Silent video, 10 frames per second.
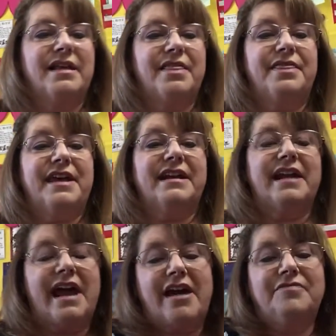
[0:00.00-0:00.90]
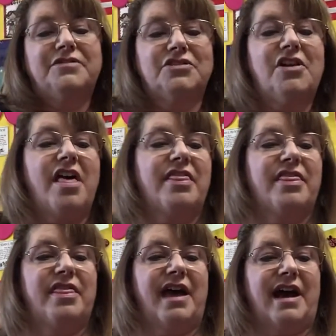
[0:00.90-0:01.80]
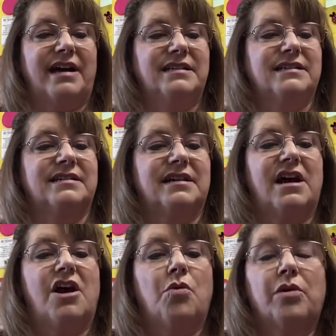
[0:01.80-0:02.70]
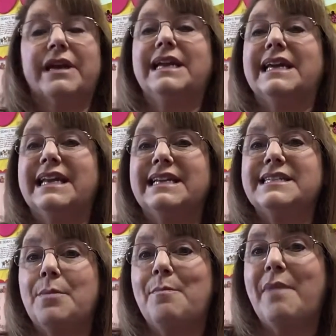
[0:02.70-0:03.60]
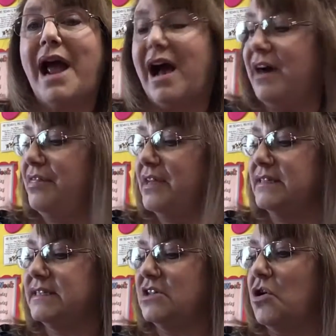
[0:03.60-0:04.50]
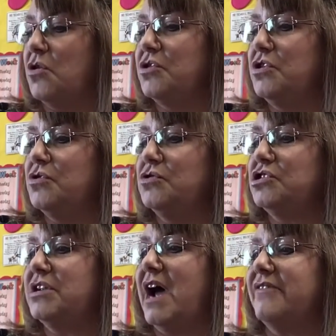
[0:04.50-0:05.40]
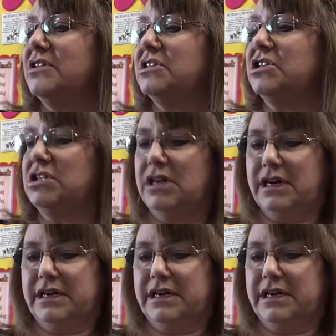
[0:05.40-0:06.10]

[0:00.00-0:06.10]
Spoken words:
Then after that, we're gonna get into math, and so you should have a little